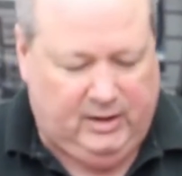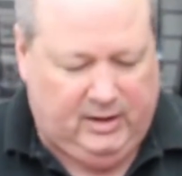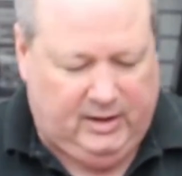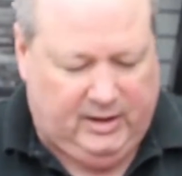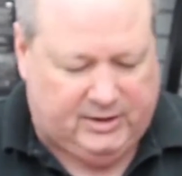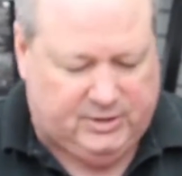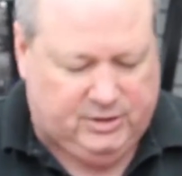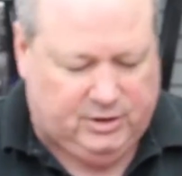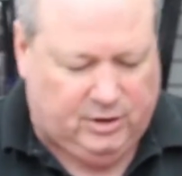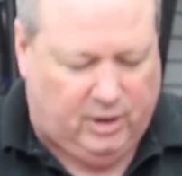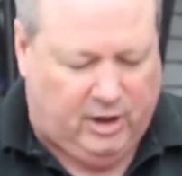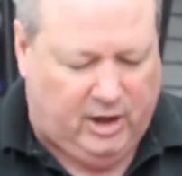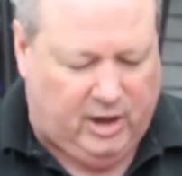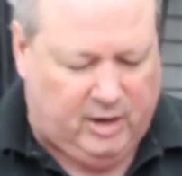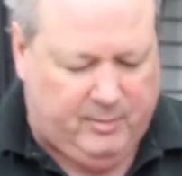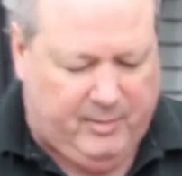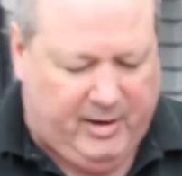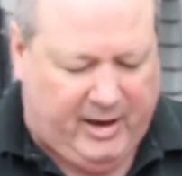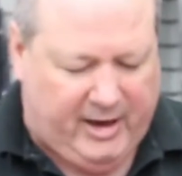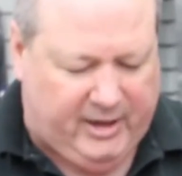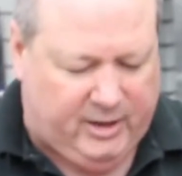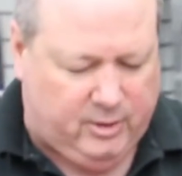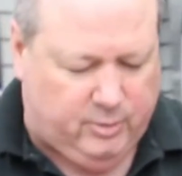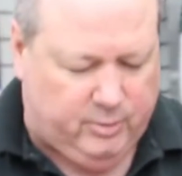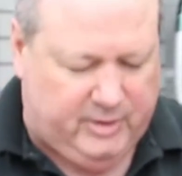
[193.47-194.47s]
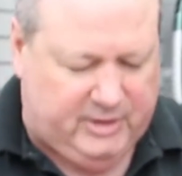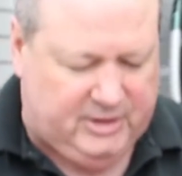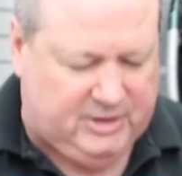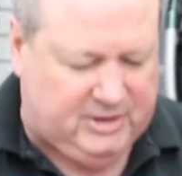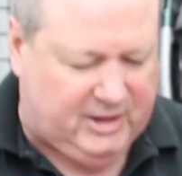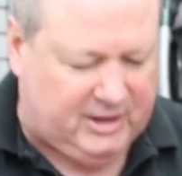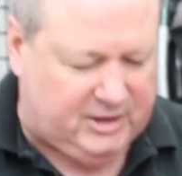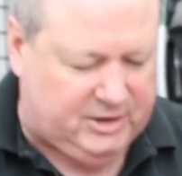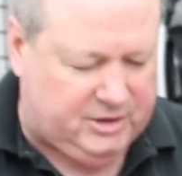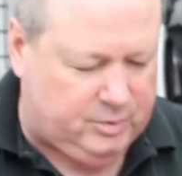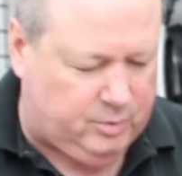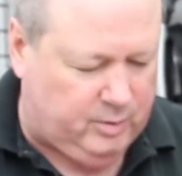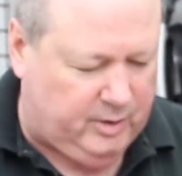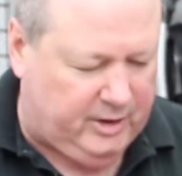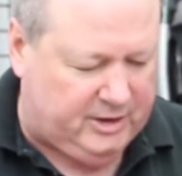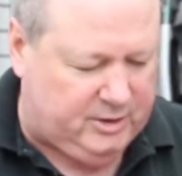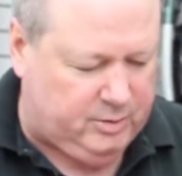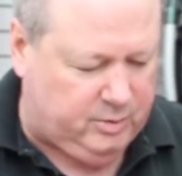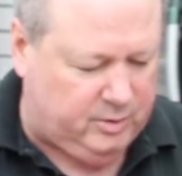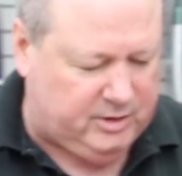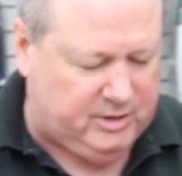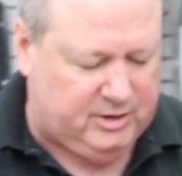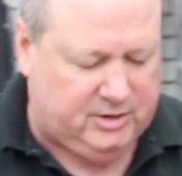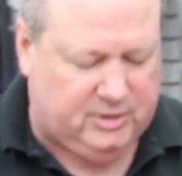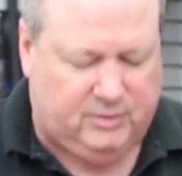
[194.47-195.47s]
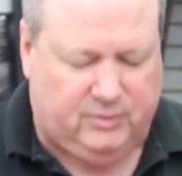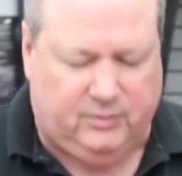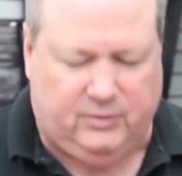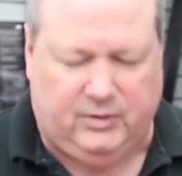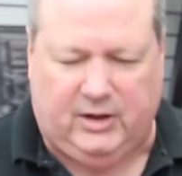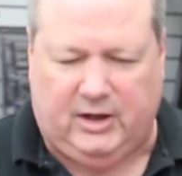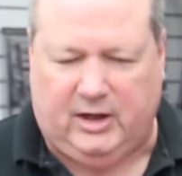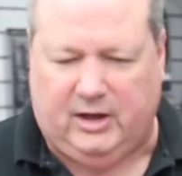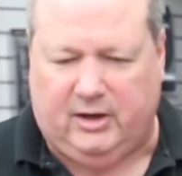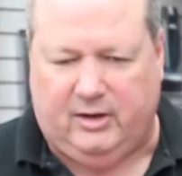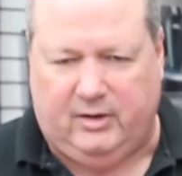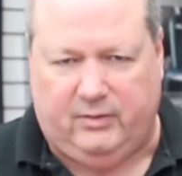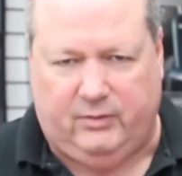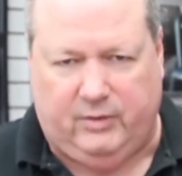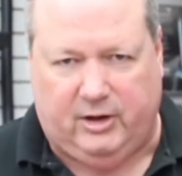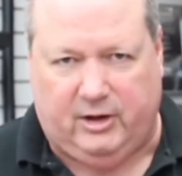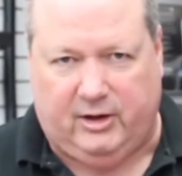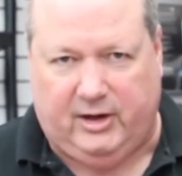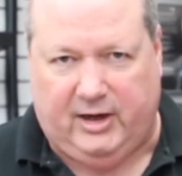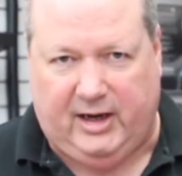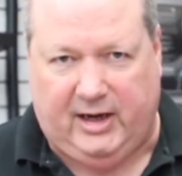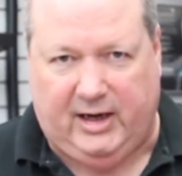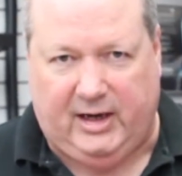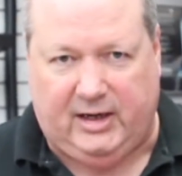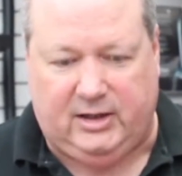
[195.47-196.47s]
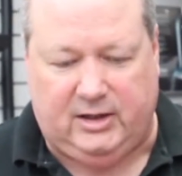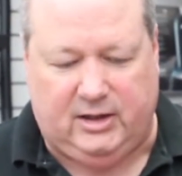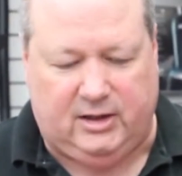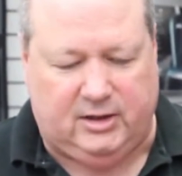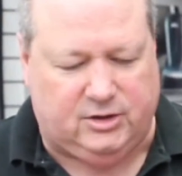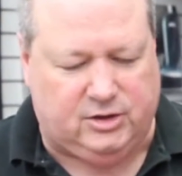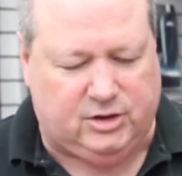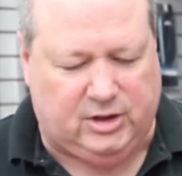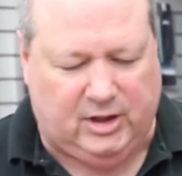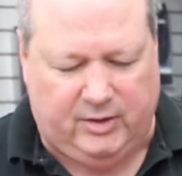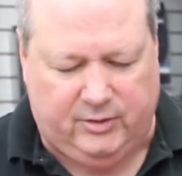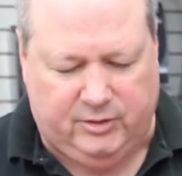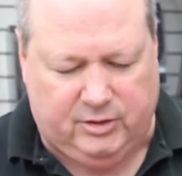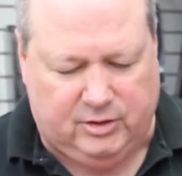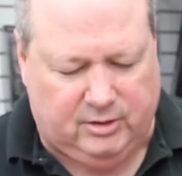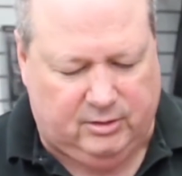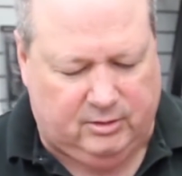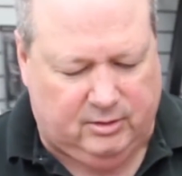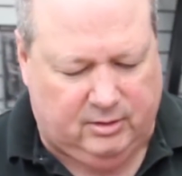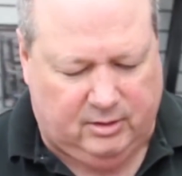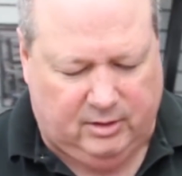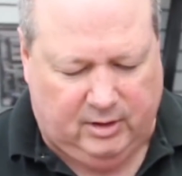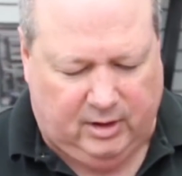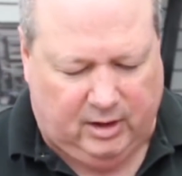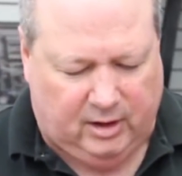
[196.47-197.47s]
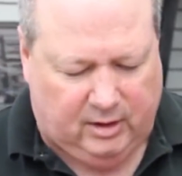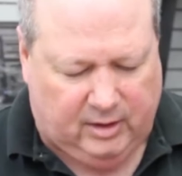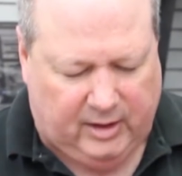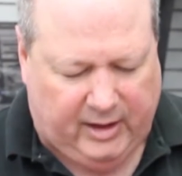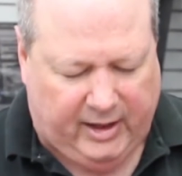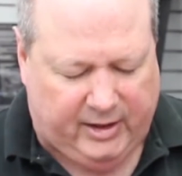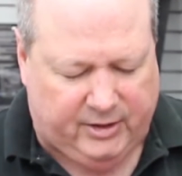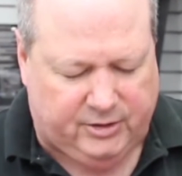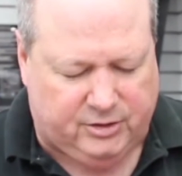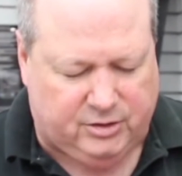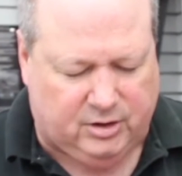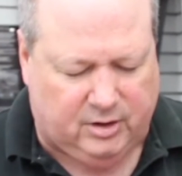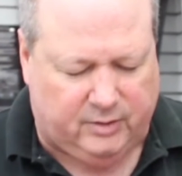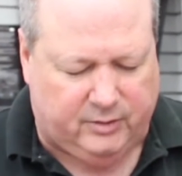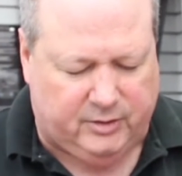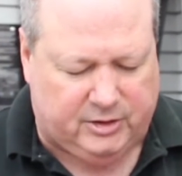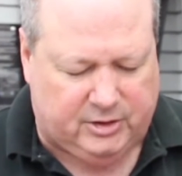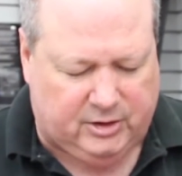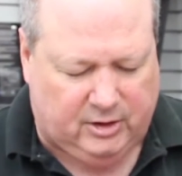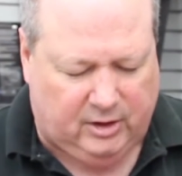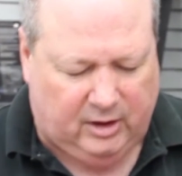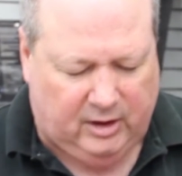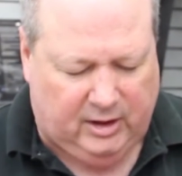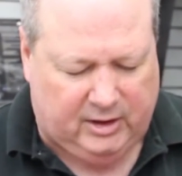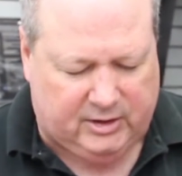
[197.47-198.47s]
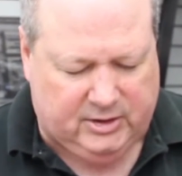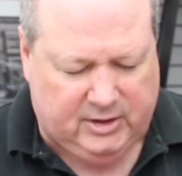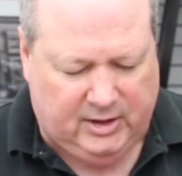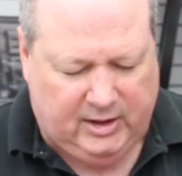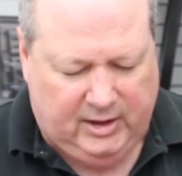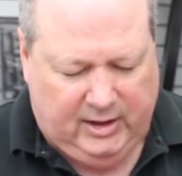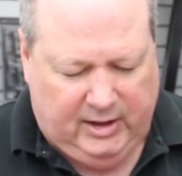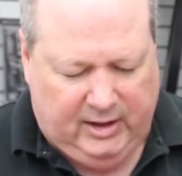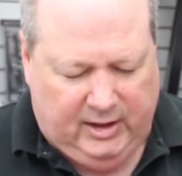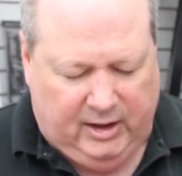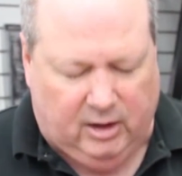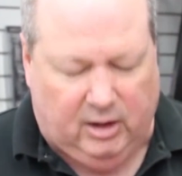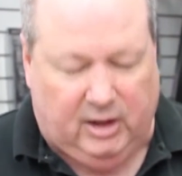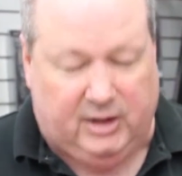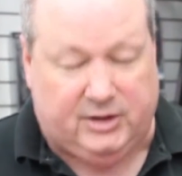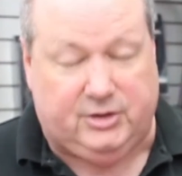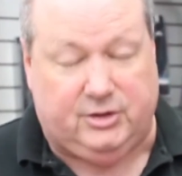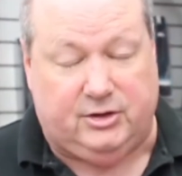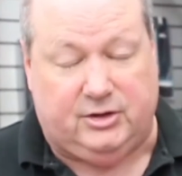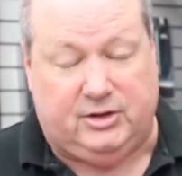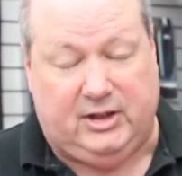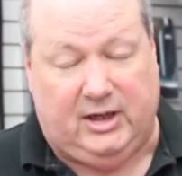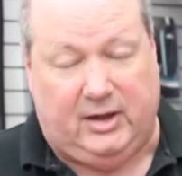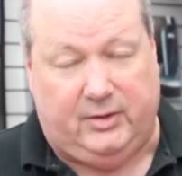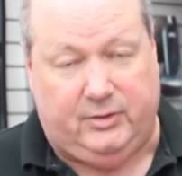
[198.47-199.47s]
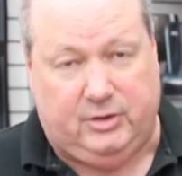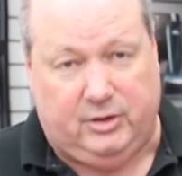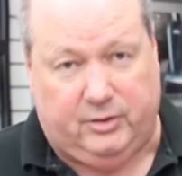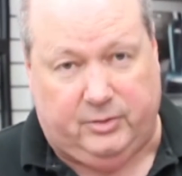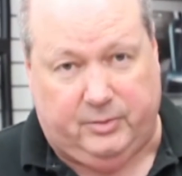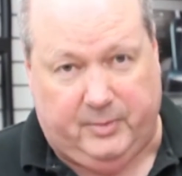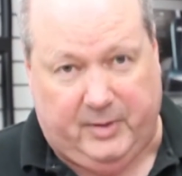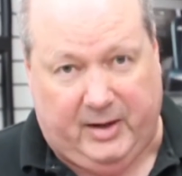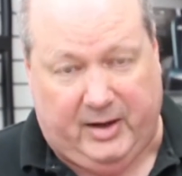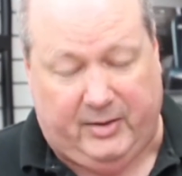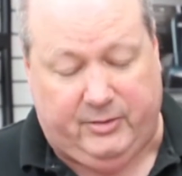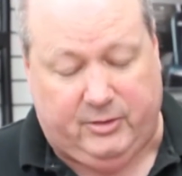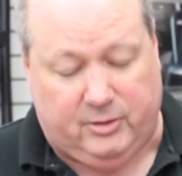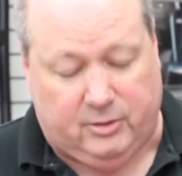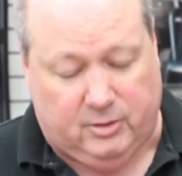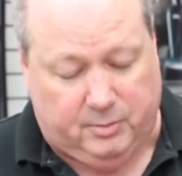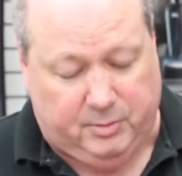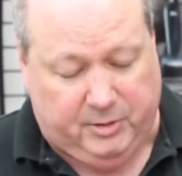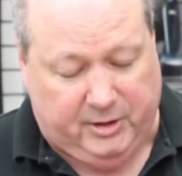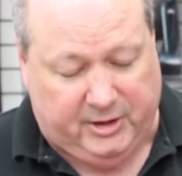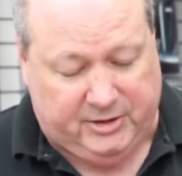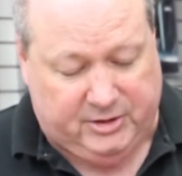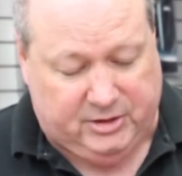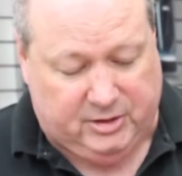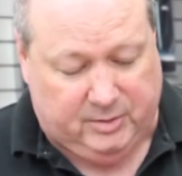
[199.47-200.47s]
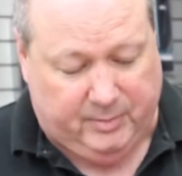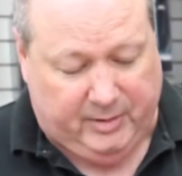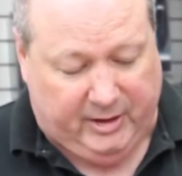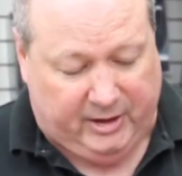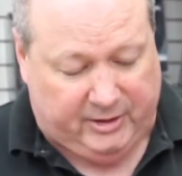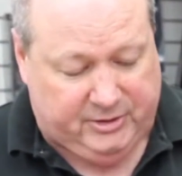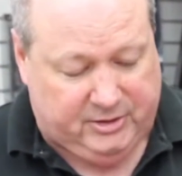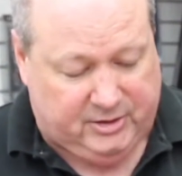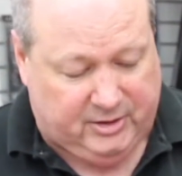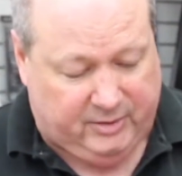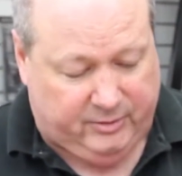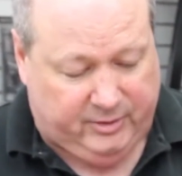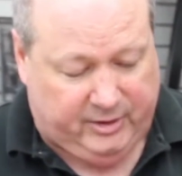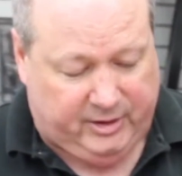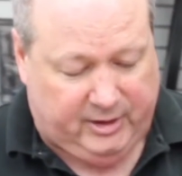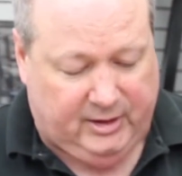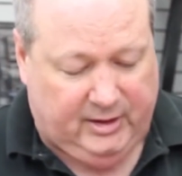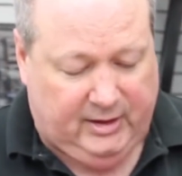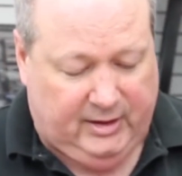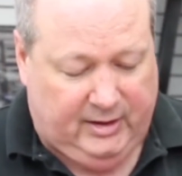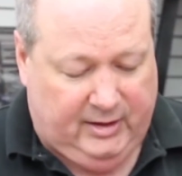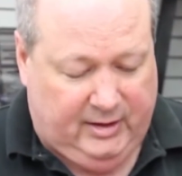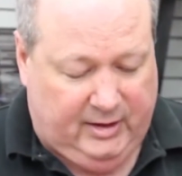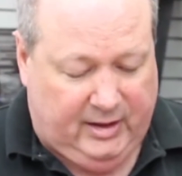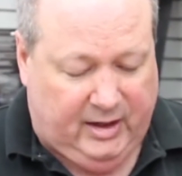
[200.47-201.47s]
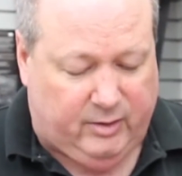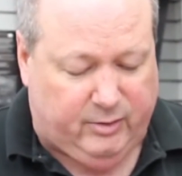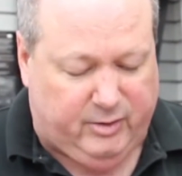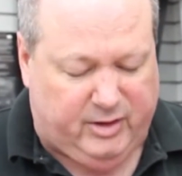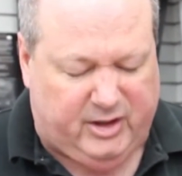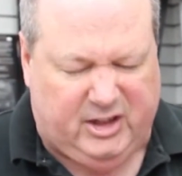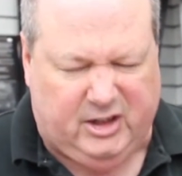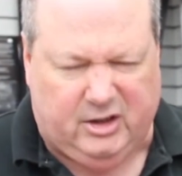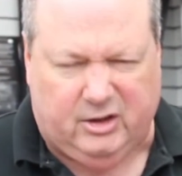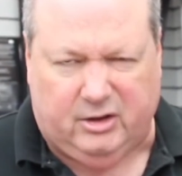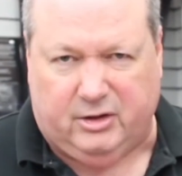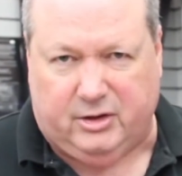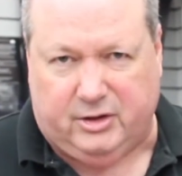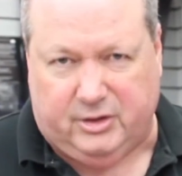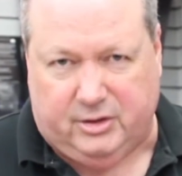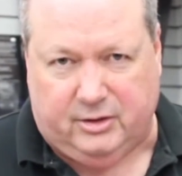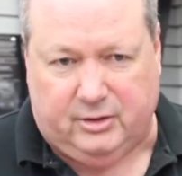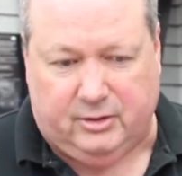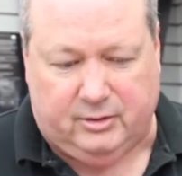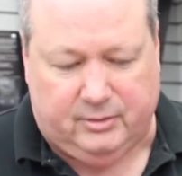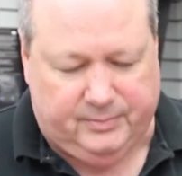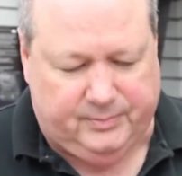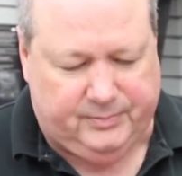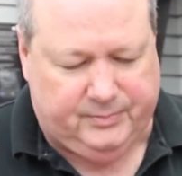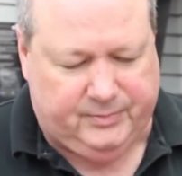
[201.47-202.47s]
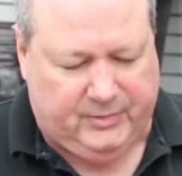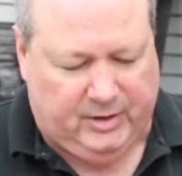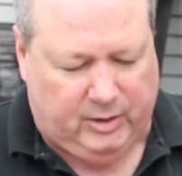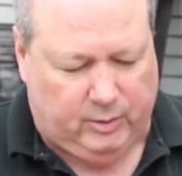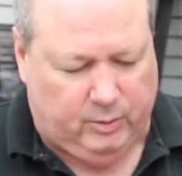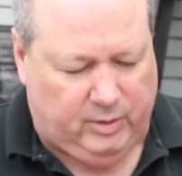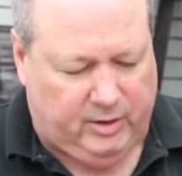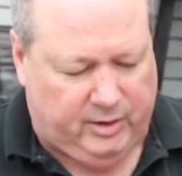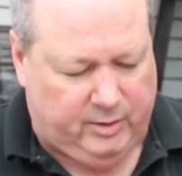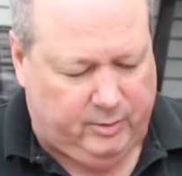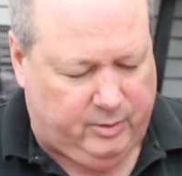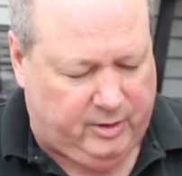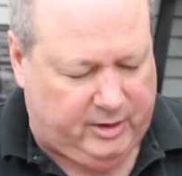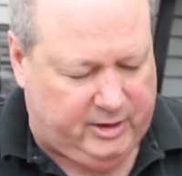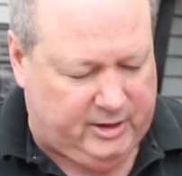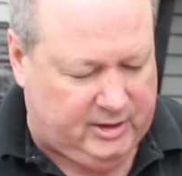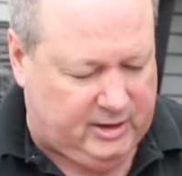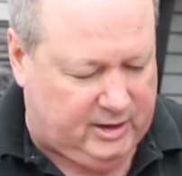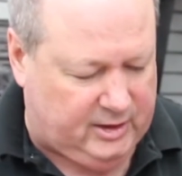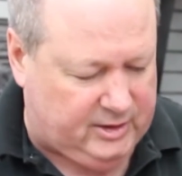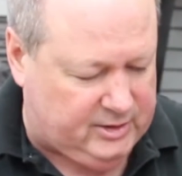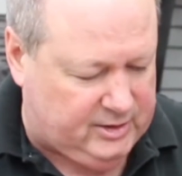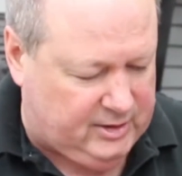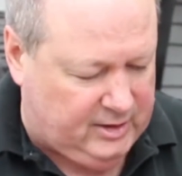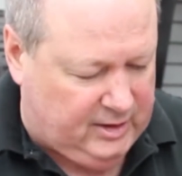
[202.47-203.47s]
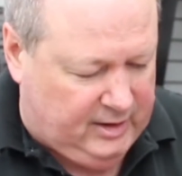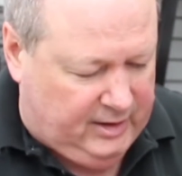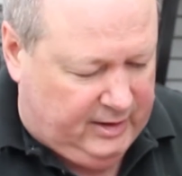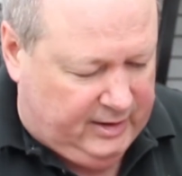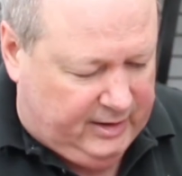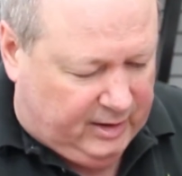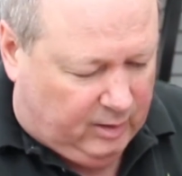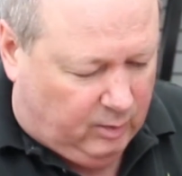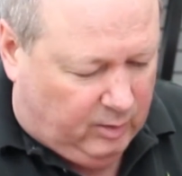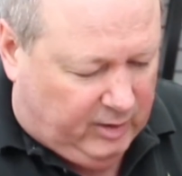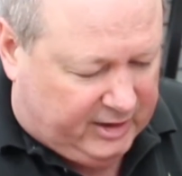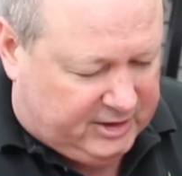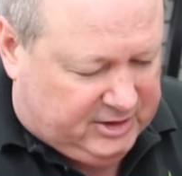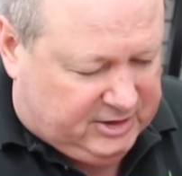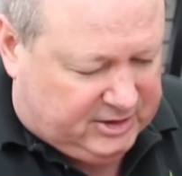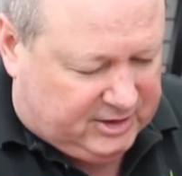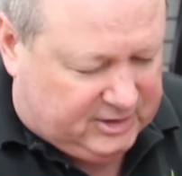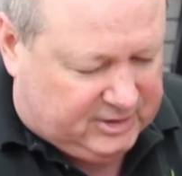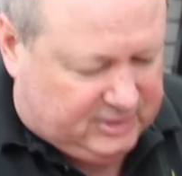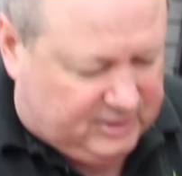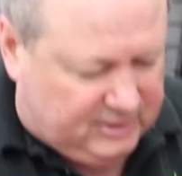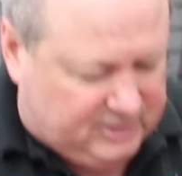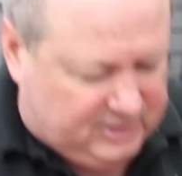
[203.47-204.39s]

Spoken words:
It's an automatic reset switch, which is very, very handy. It saves you a lot of service calls. It also saves you from having to replace the belts every year or two. It really, really does. Now watch this.